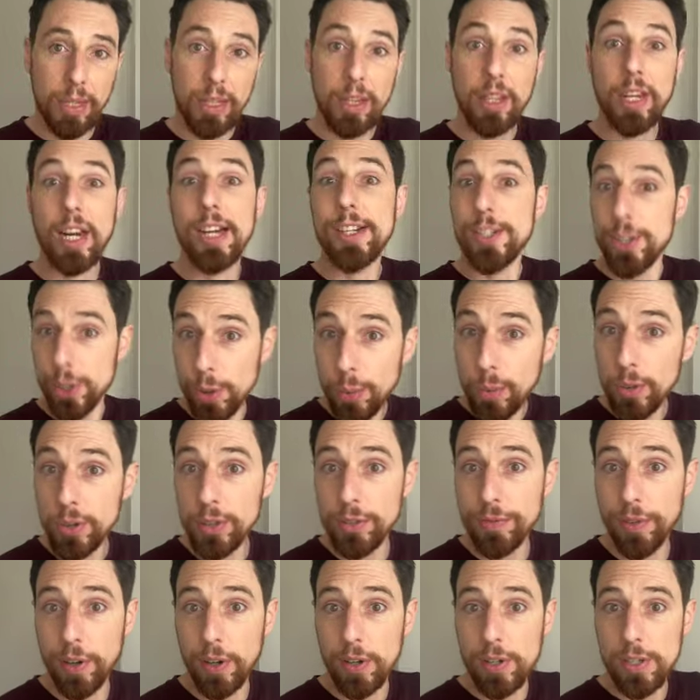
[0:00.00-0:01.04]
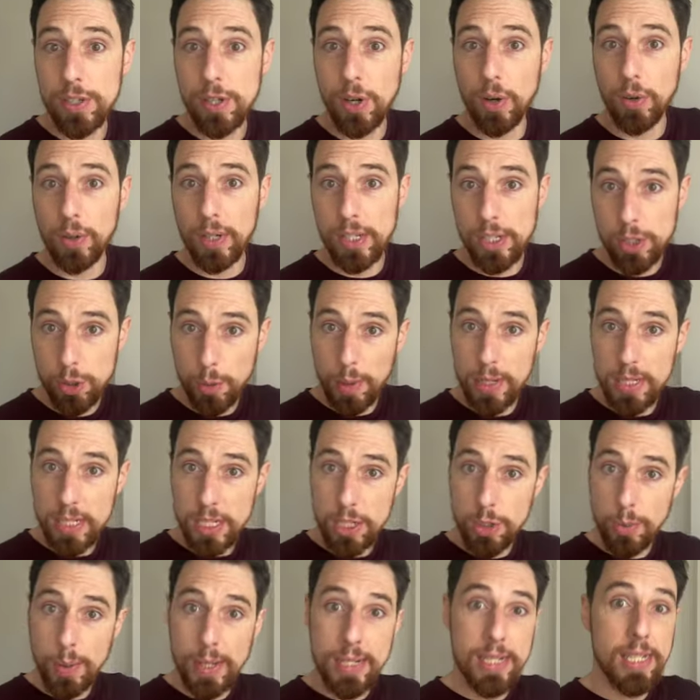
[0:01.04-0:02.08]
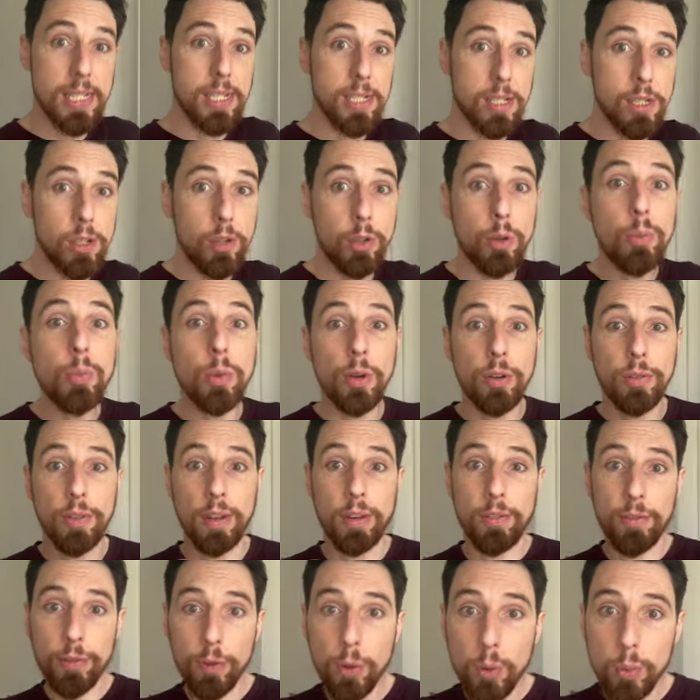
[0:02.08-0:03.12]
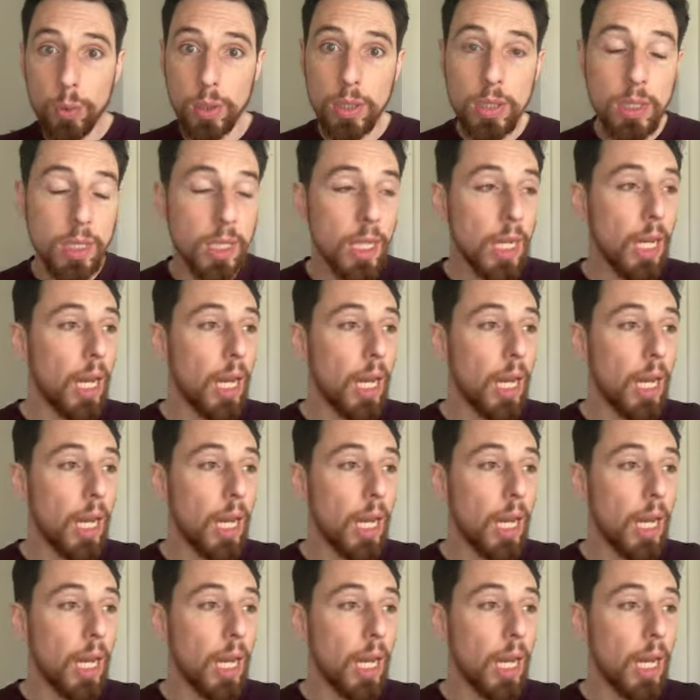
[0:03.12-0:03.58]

that I do want to focus on in 2022 moving forward